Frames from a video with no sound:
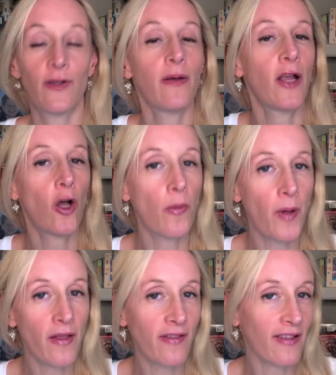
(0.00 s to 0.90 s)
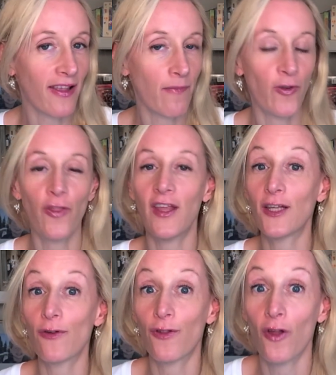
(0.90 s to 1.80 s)
So anyway, hope all of this is helpful.
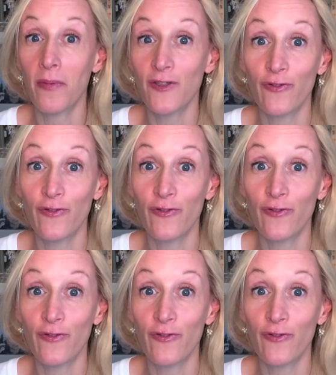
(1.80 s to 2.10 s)
Thank you so much